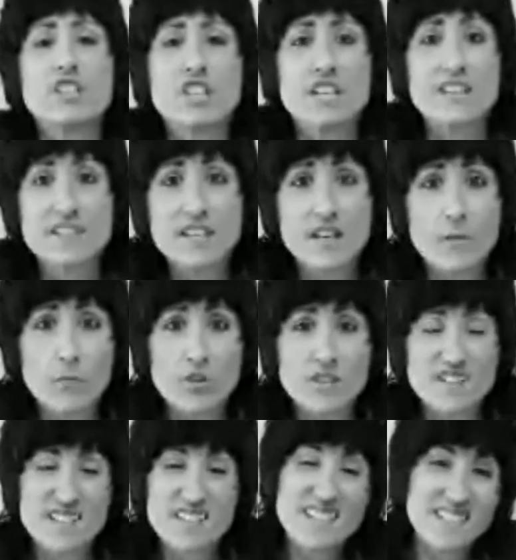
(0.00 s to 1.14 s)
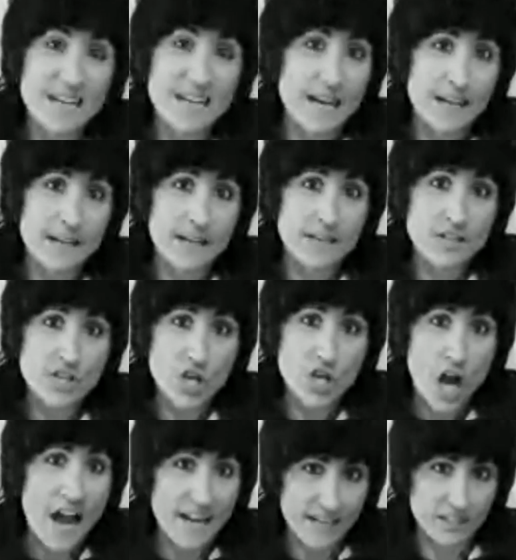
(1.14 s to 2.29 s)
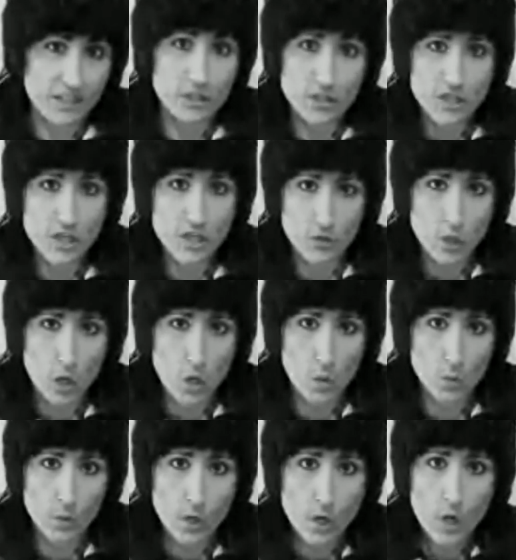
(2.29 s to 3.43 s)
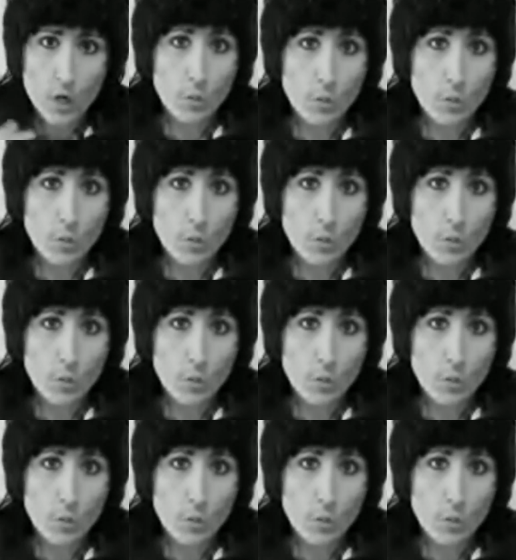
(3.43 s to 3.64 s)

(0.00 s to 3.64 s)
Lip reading: she has done was a stand-in triangle chokehold,